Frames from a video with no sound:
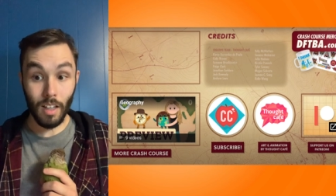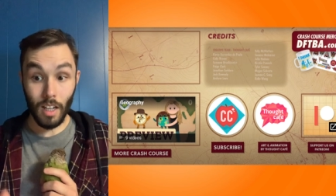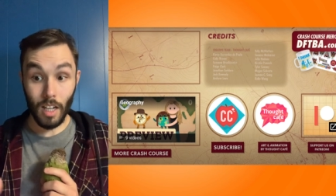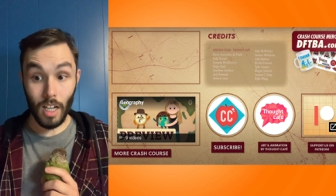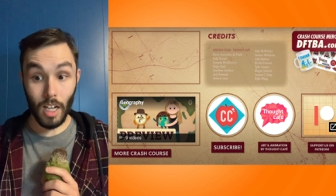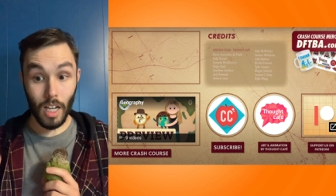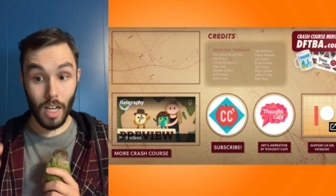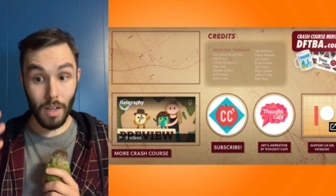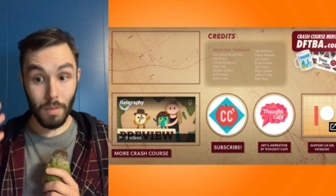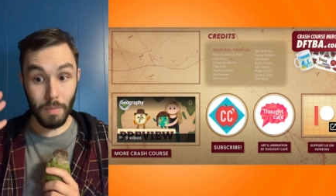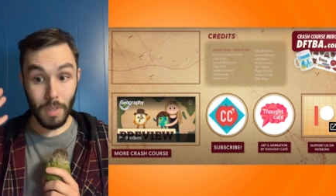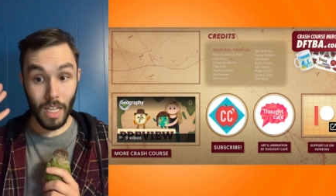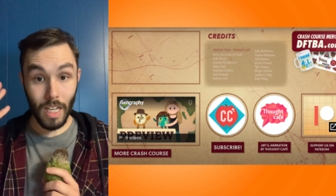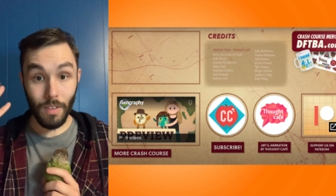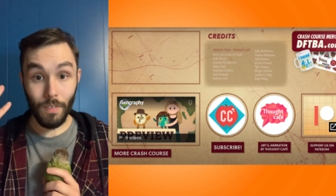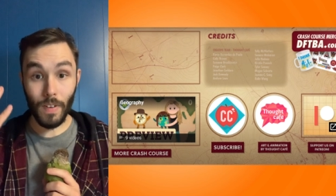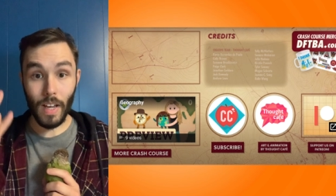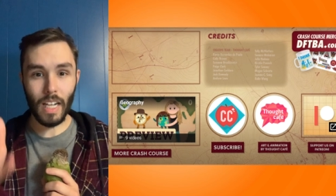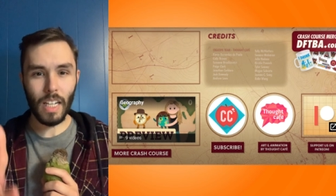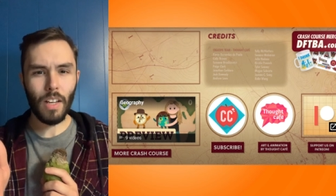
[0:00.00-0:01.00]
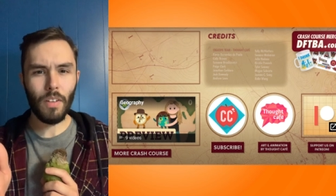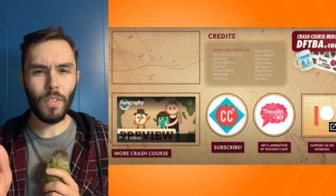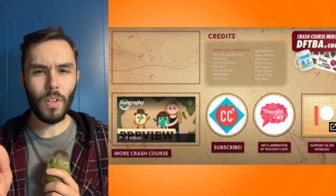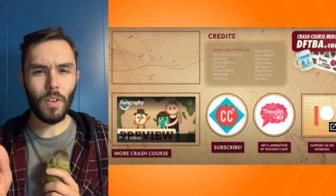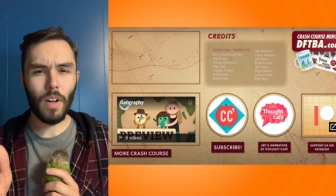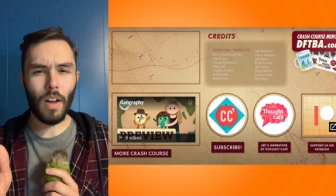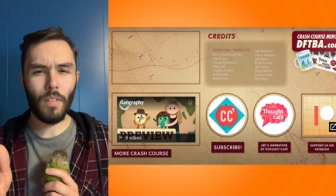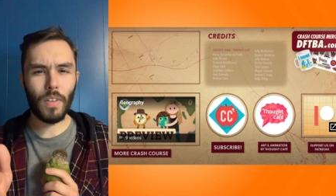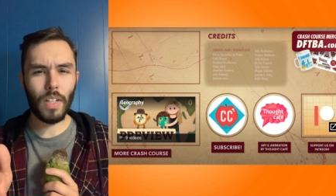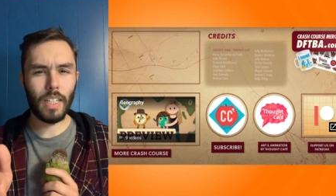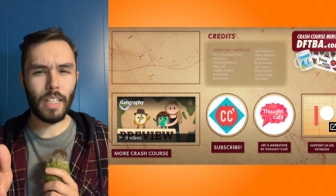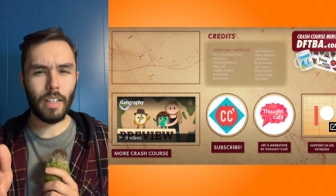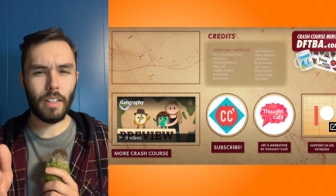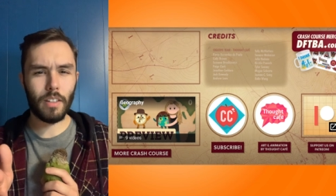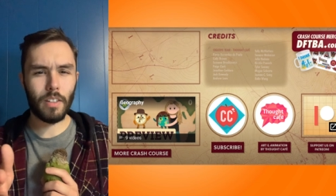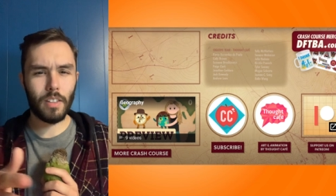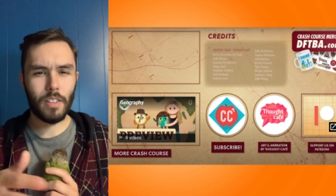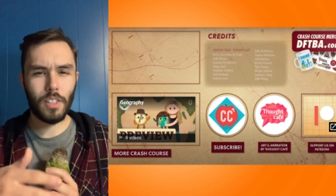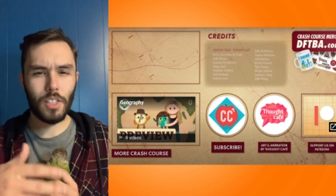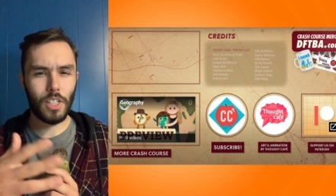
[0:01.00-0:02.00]
Um, if any of you have any
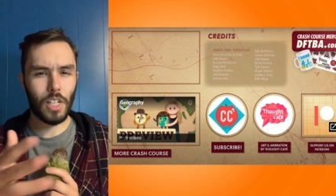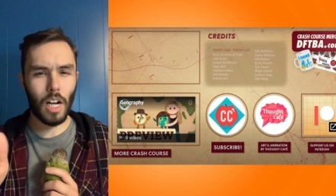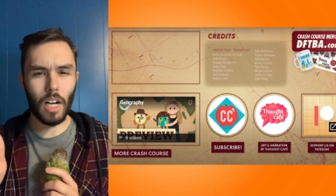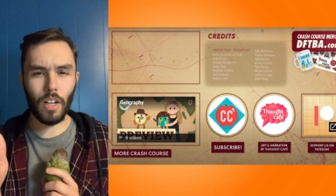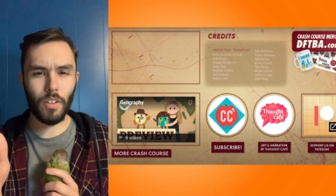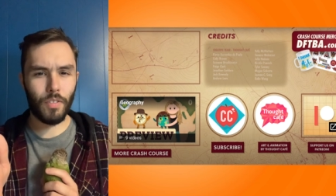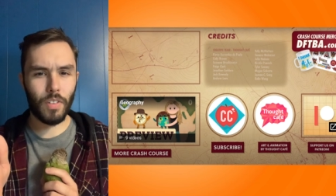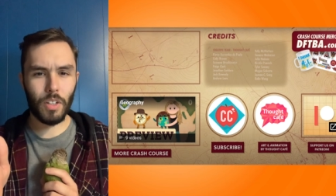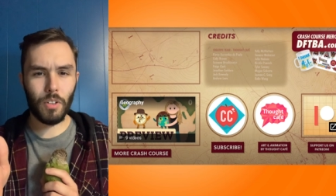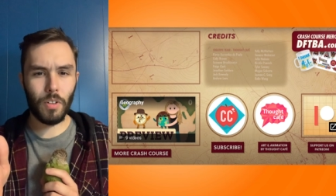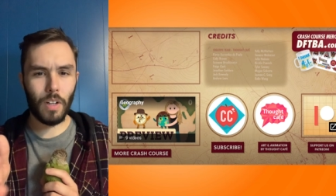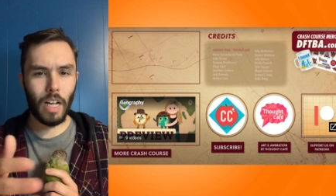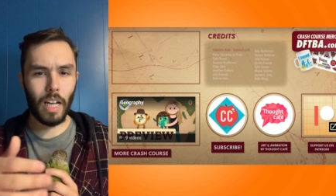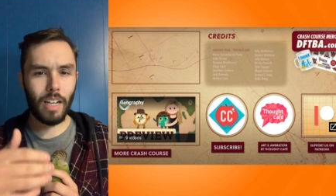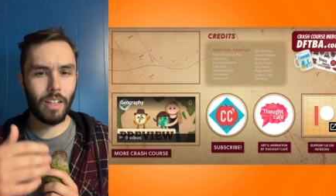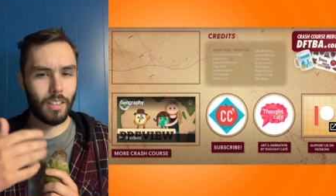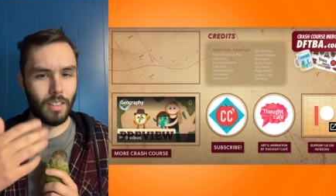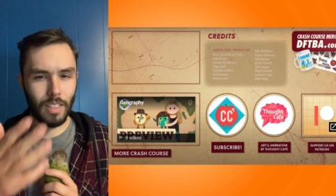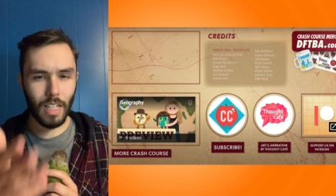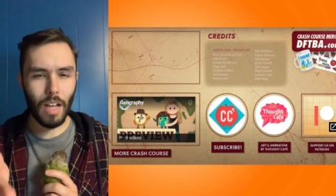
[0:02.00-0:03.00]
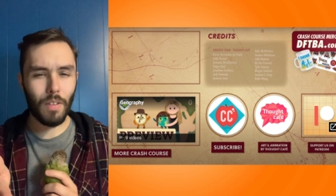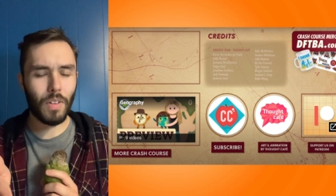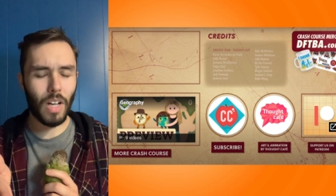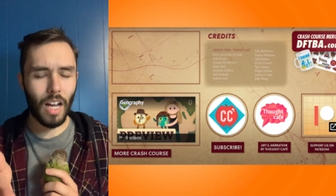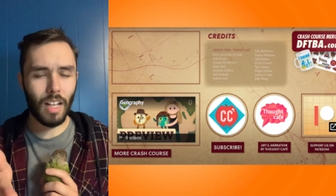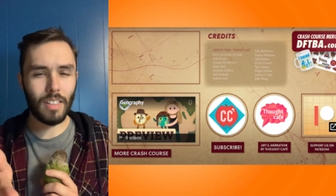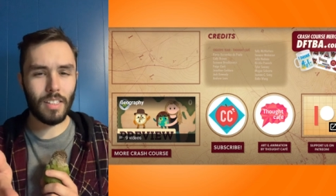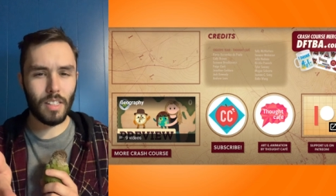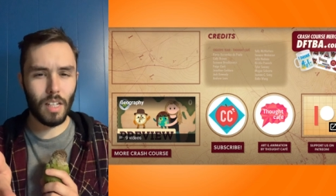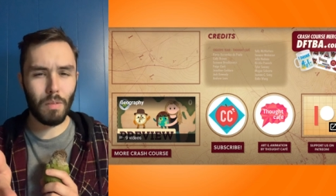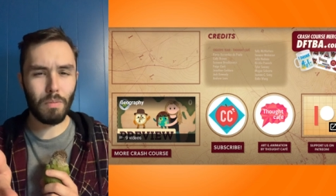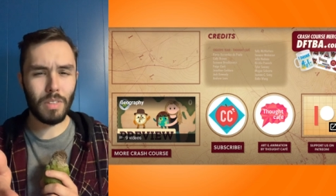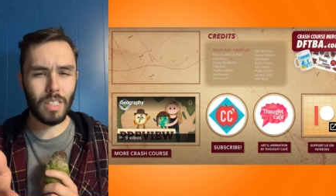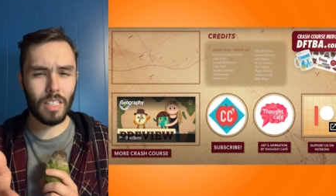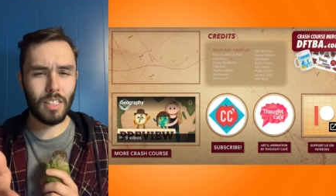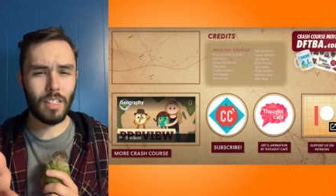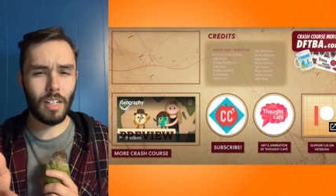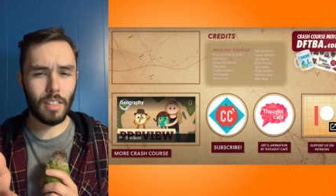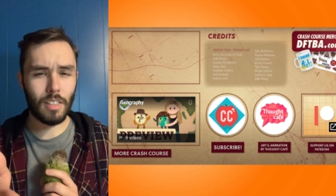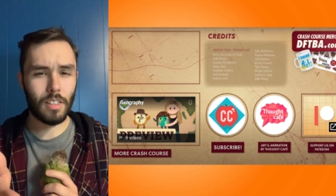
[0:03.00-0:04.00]
other geography creators, I've gotten some
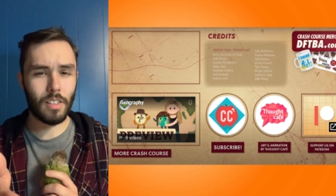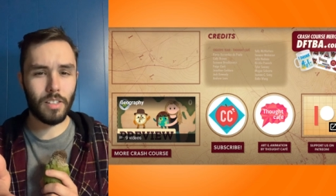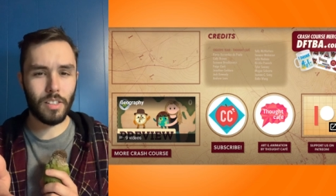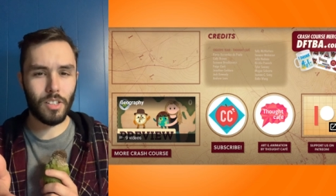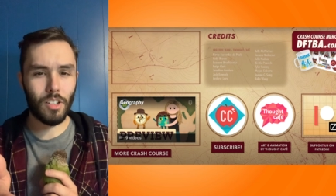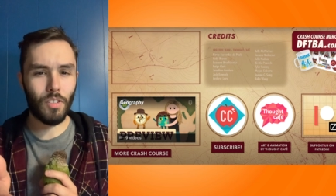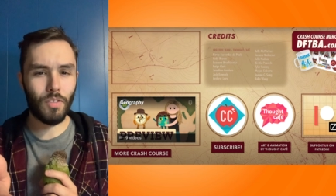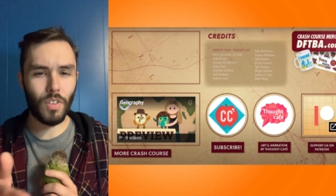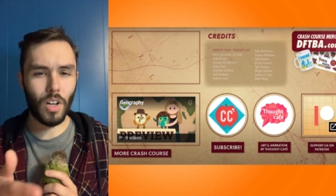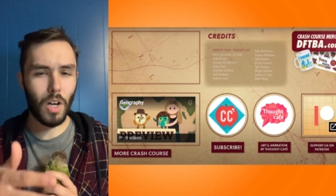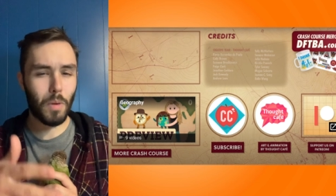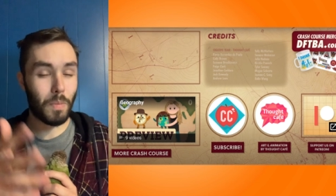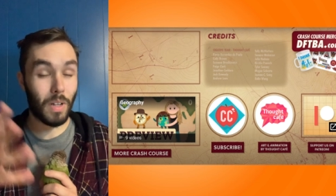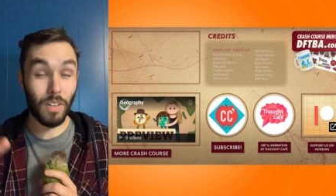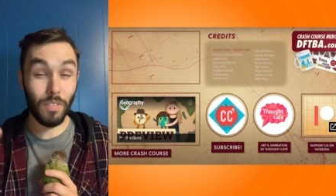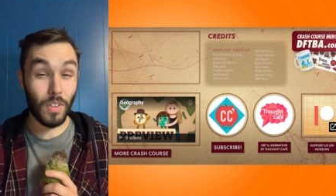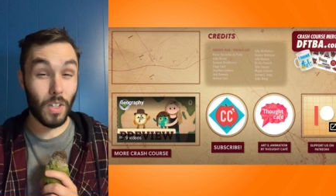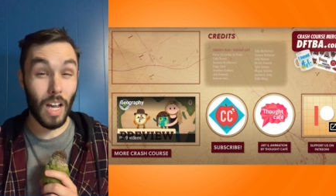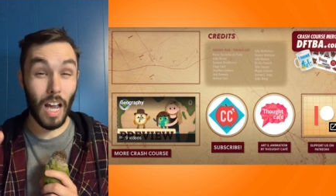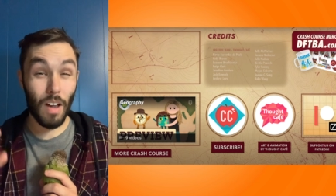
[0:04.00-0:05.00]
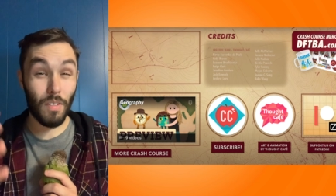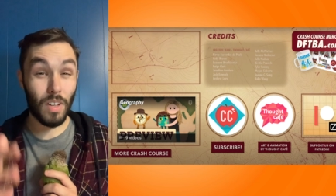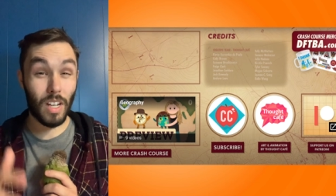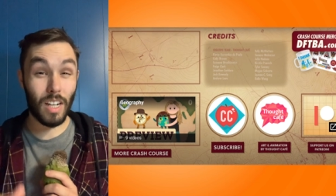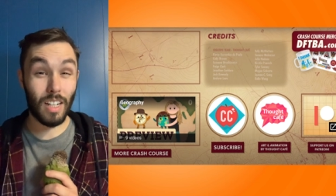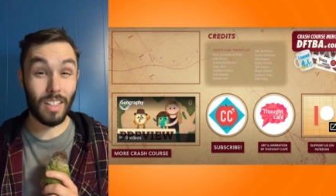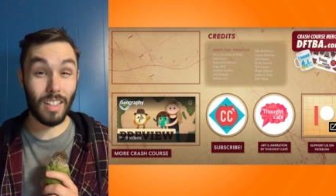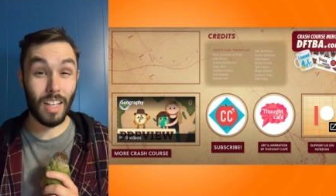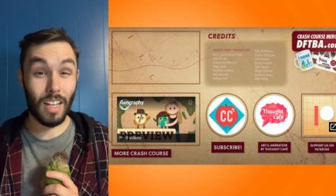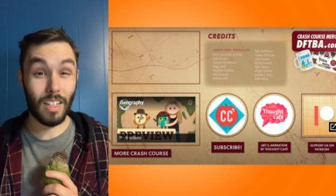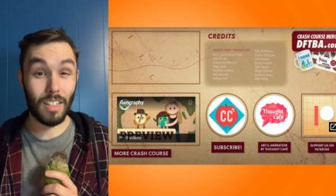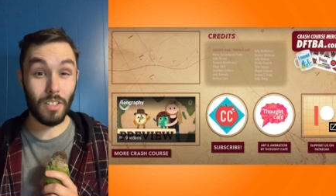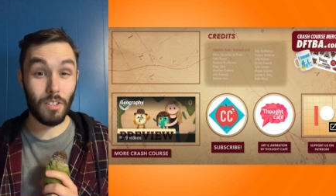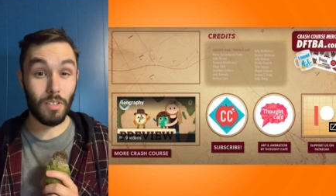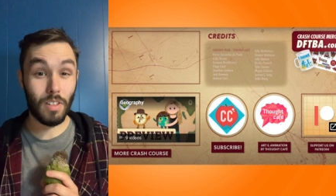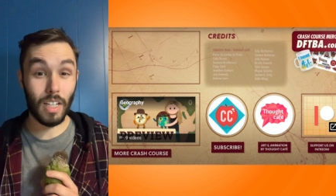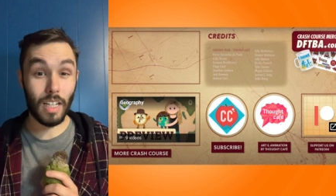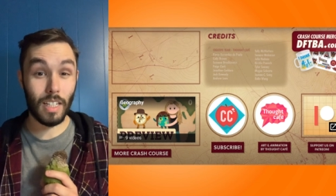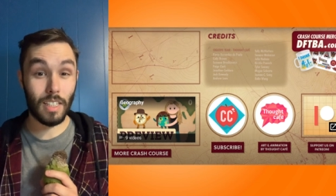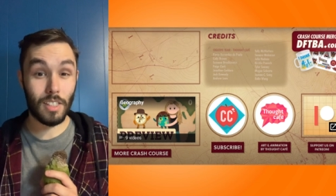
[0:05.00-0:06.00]
suggestions so far, but if you have any that
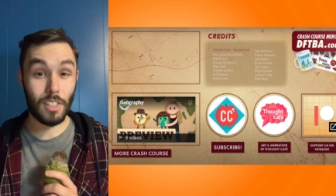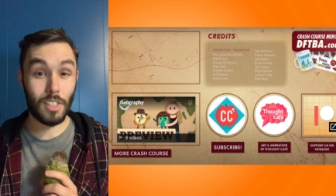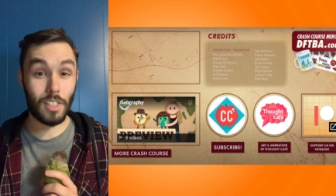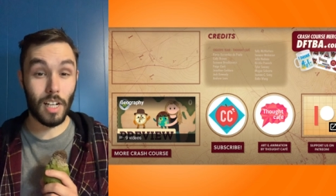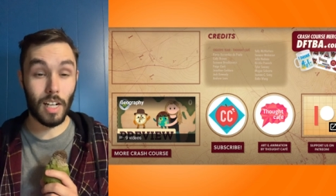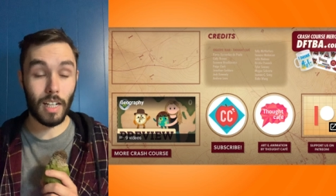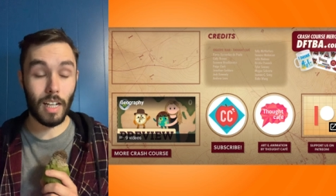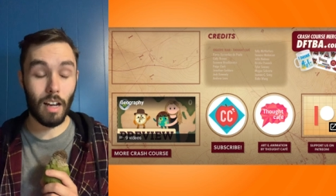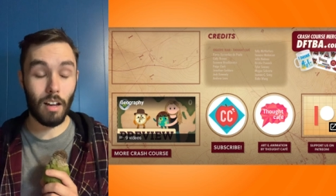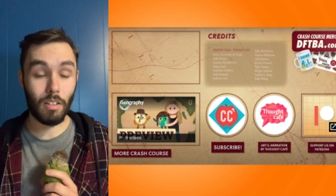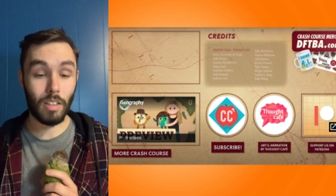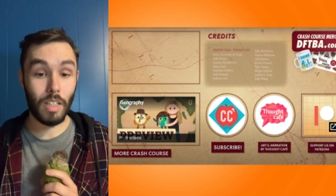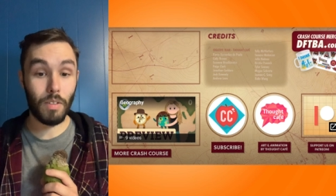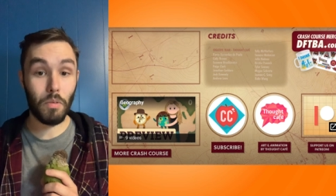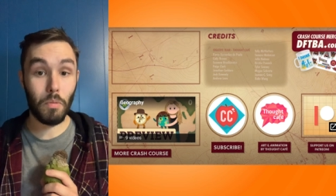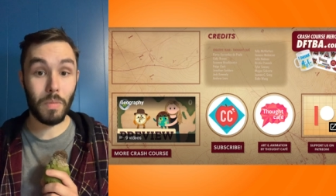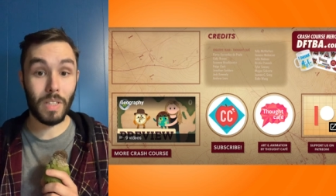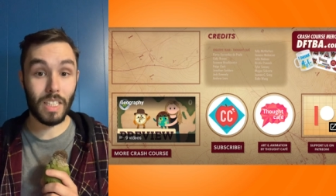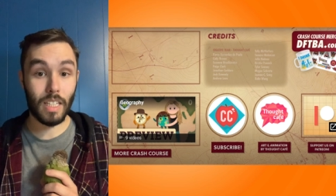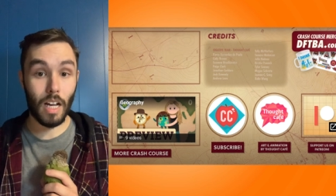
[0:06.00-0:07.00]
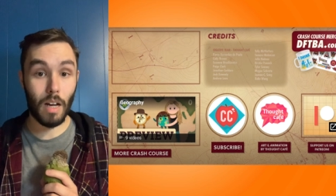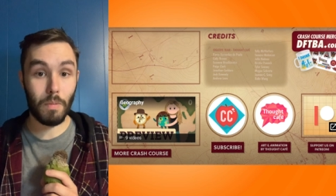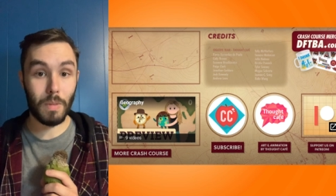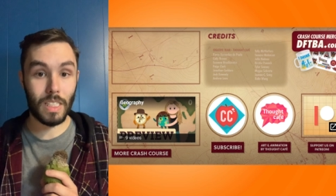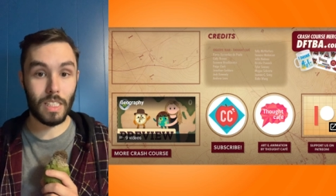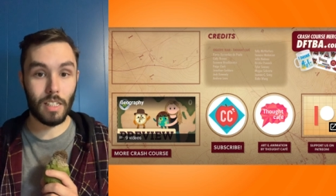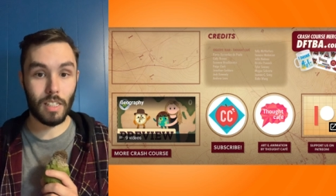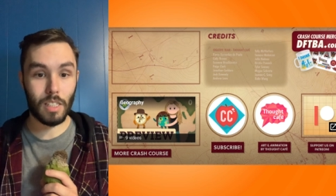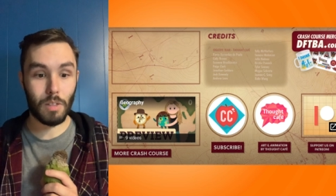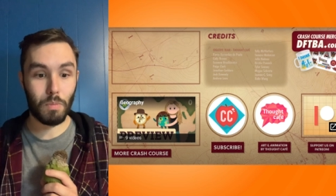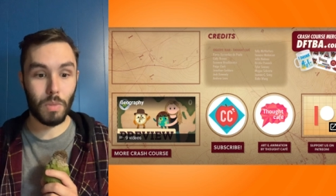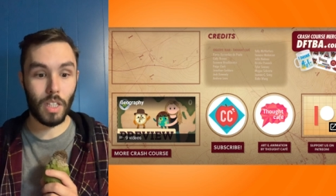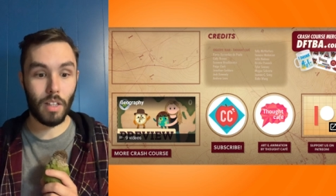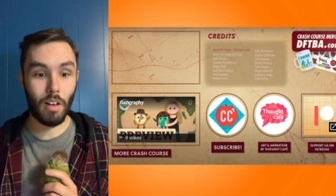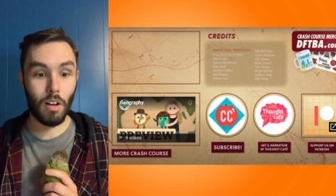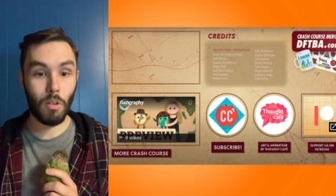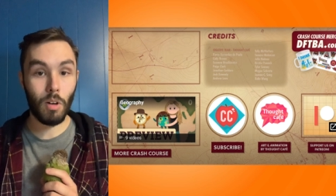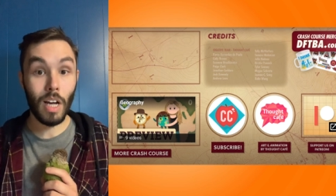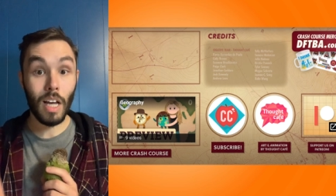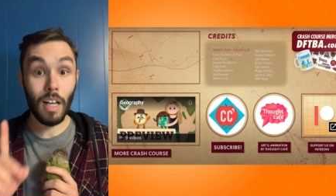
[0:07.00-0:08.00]
you think I should check out, leave them in the comment section
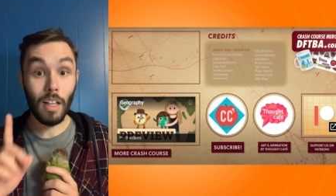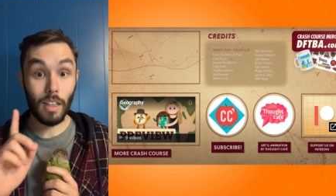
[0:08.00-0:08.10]
below.